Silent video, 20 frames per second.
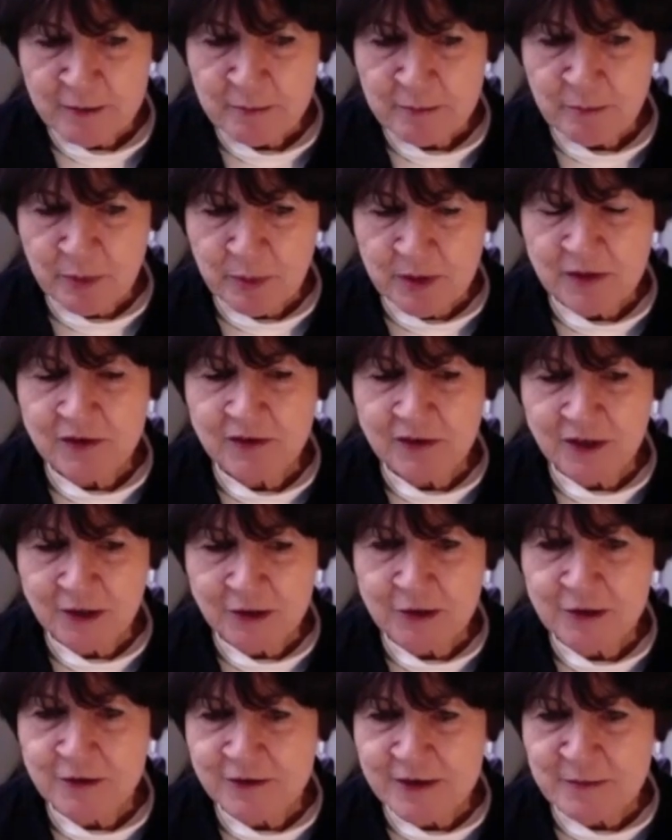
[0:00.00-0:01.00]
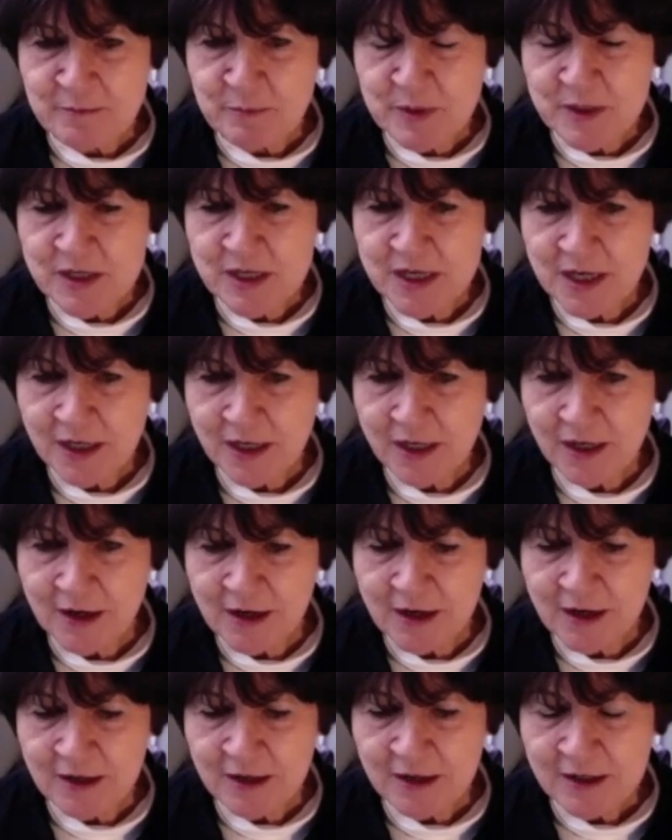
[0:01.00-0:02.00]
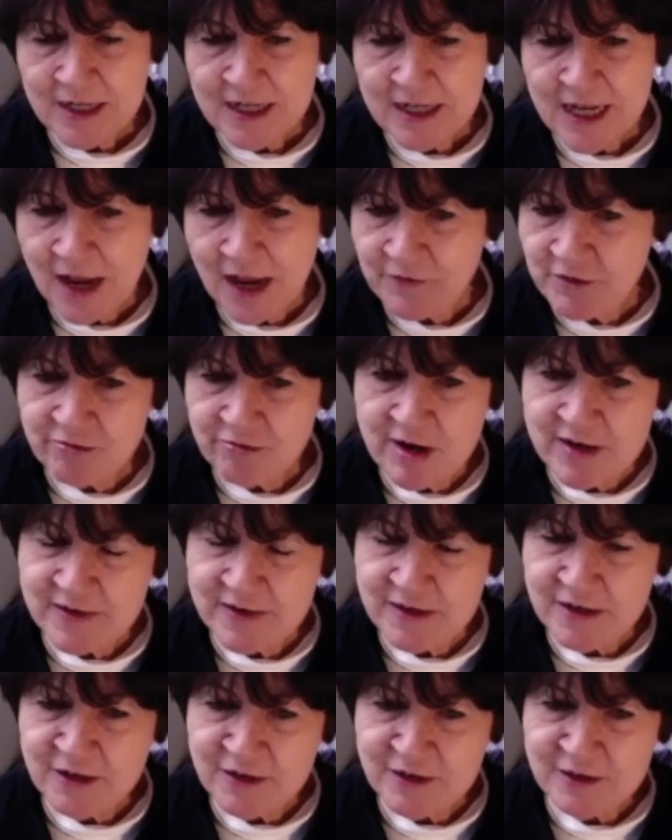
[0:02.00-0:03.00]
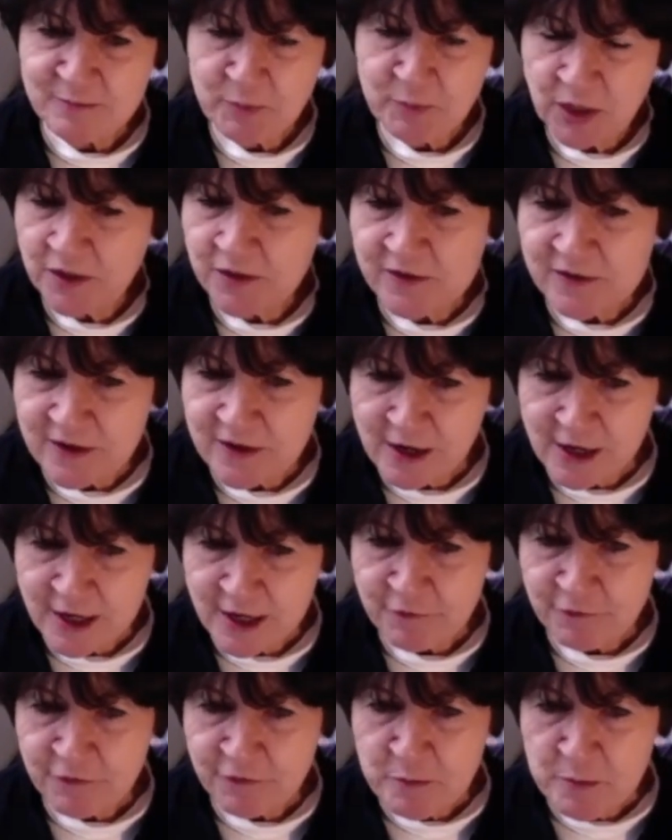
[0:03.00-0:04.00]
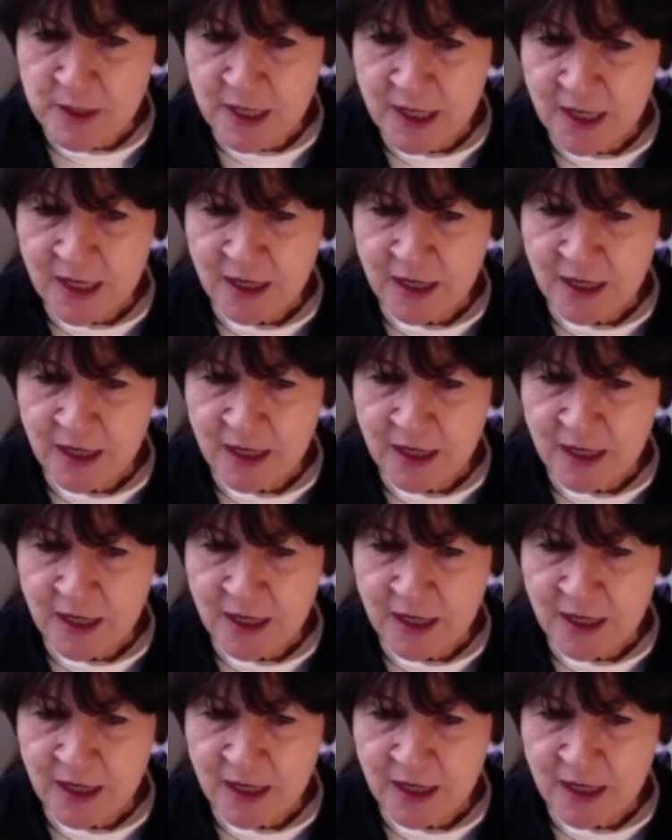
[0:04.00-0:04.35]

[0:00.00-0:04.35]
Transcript: but circles in particular have a resonance personally for me.